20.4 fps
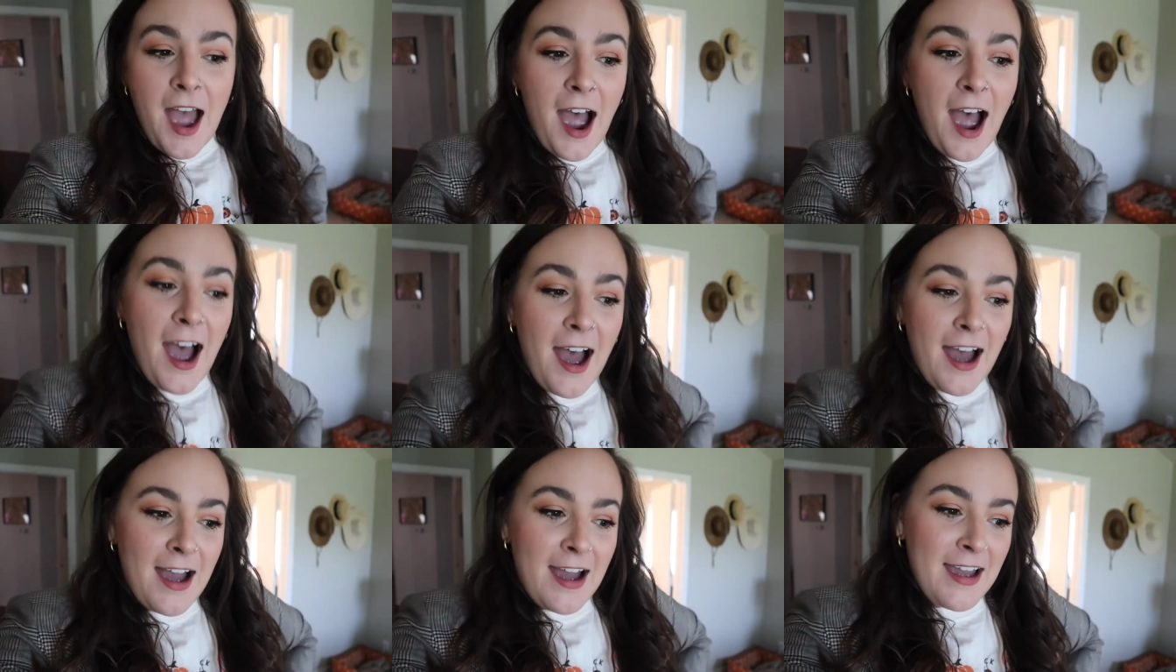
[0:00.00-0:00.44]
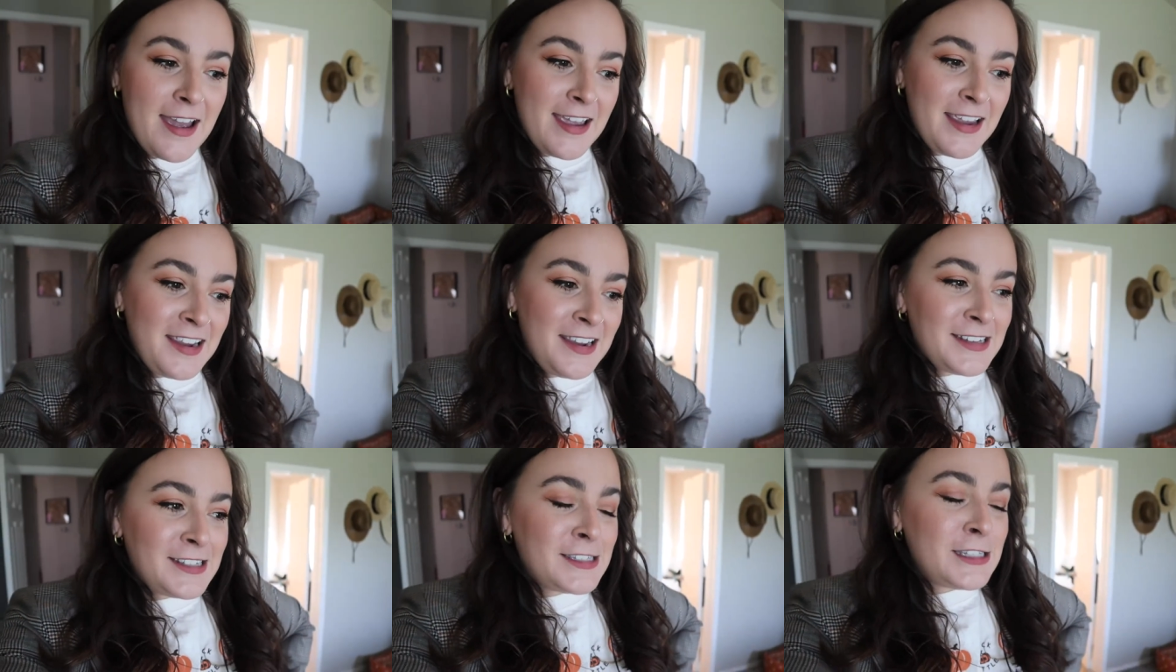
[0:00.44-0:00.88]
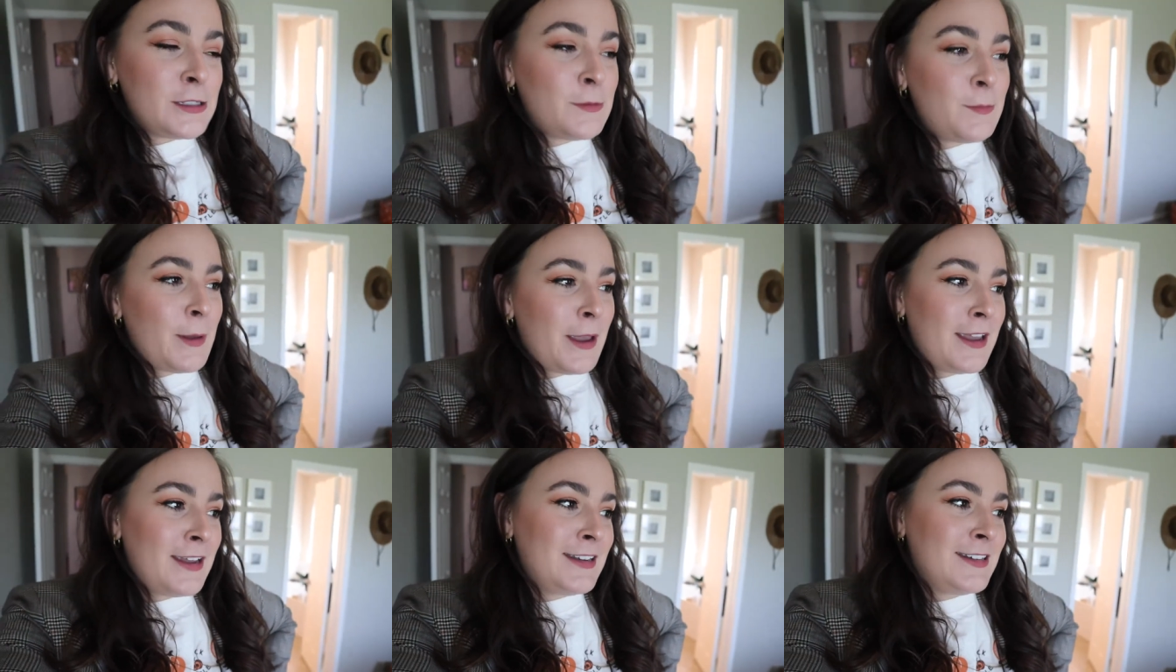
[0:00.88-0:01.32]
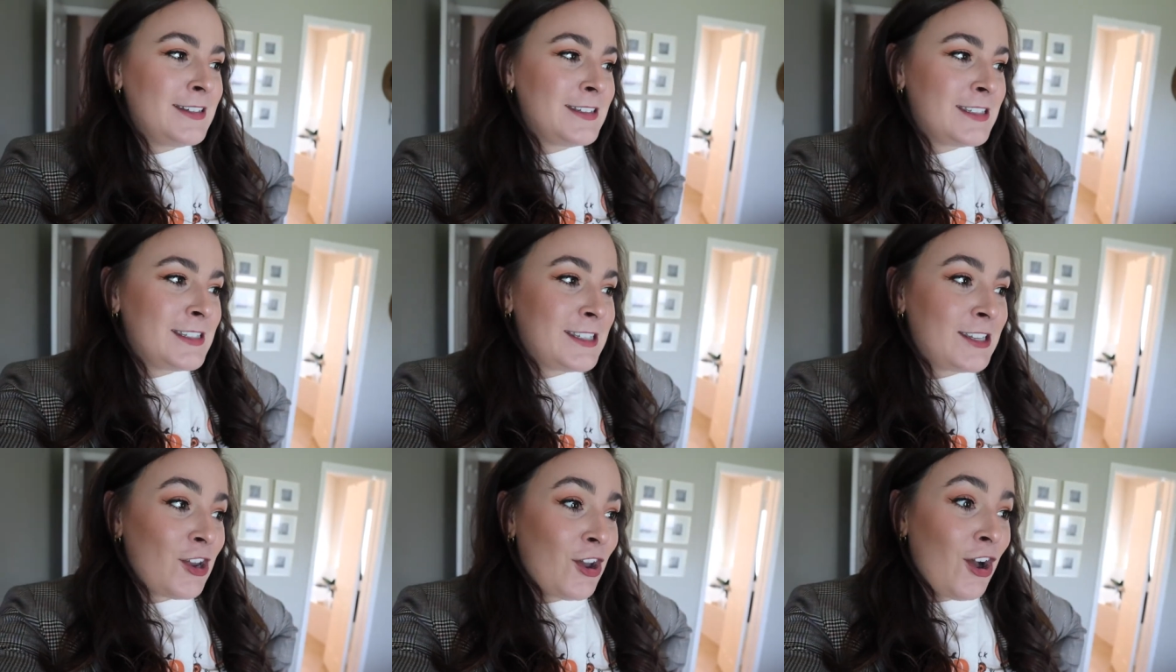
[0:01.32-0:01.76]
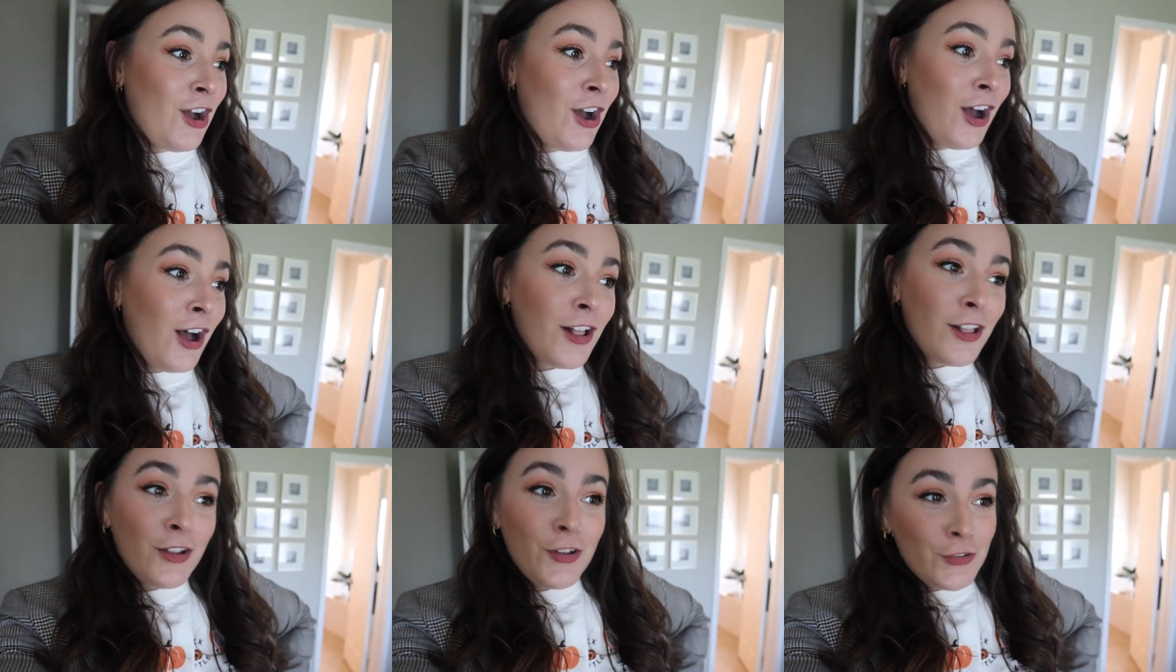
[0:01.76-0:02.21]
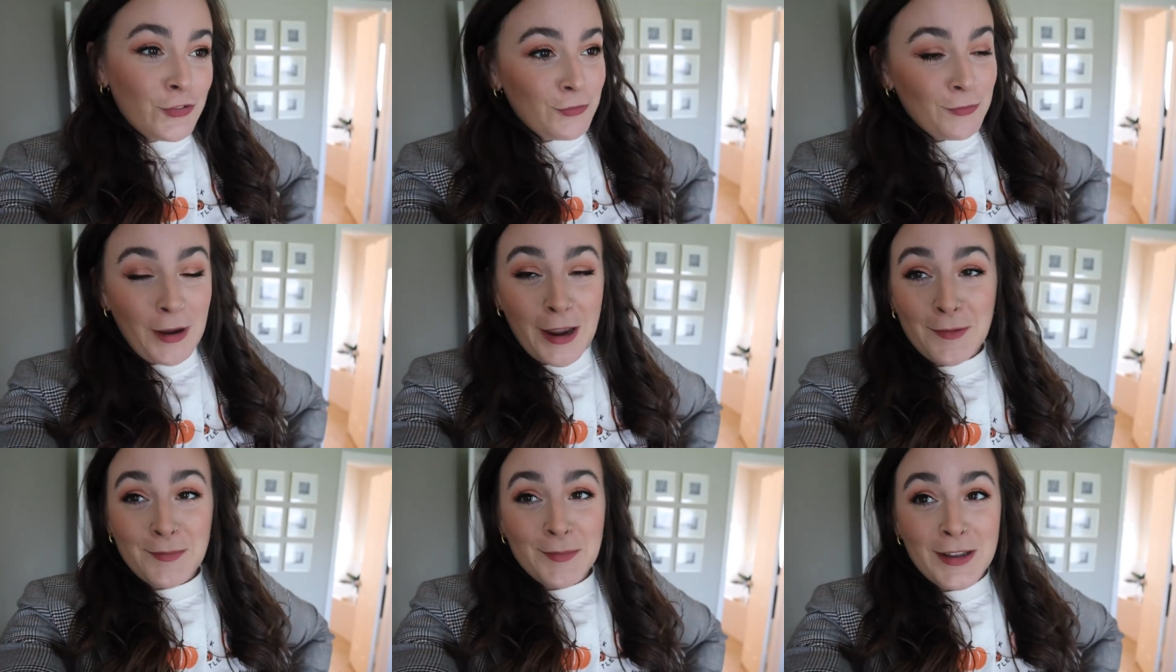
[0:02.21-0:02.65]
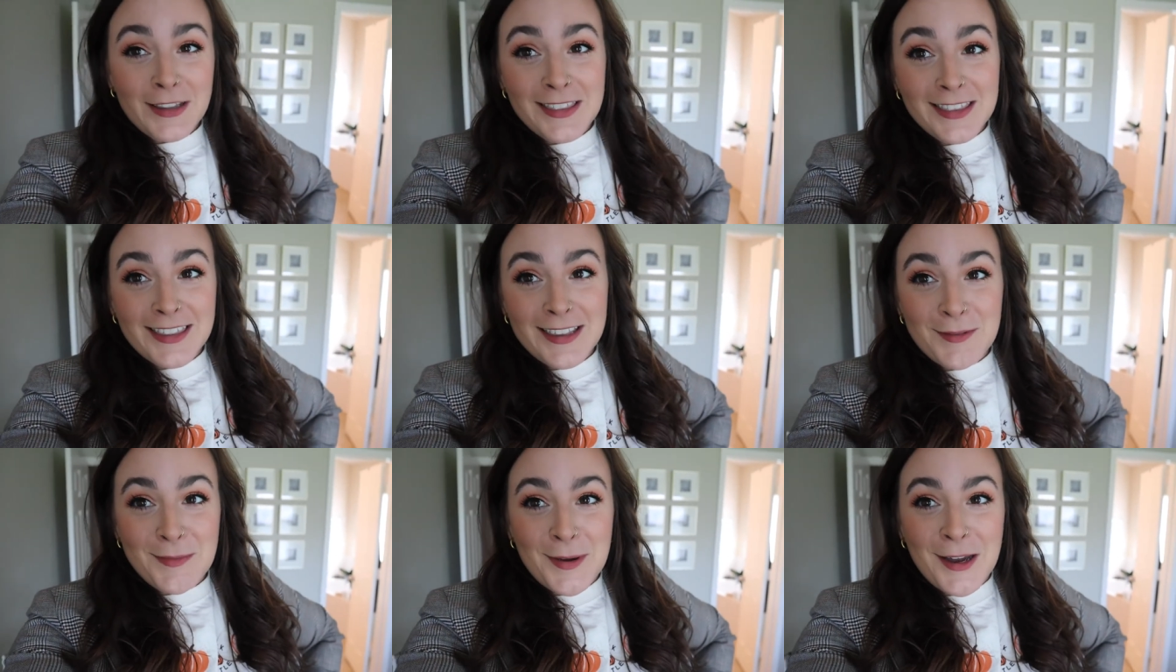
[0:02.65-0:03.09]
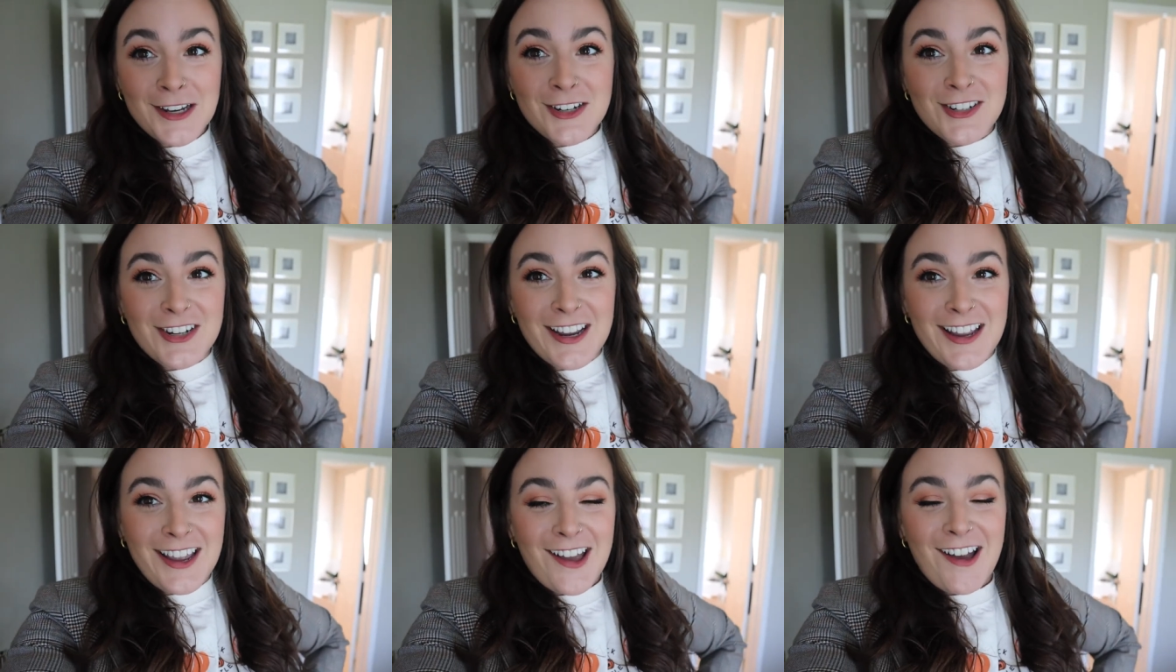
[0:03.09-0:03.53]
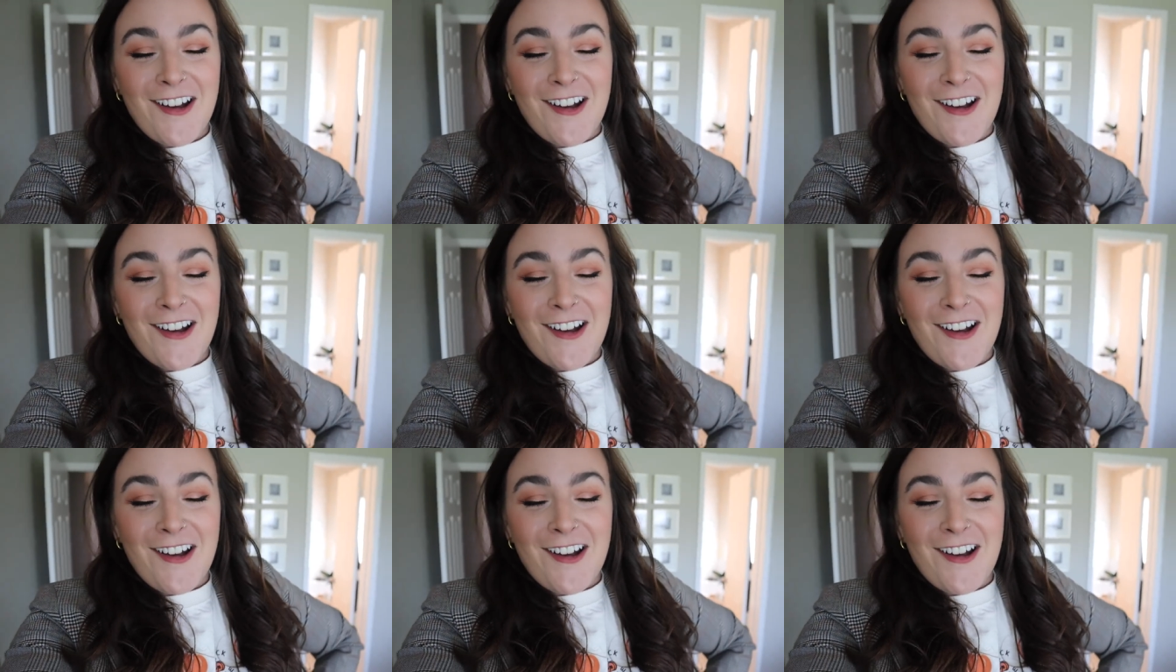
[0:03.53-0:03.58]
I spent all of my monthly budget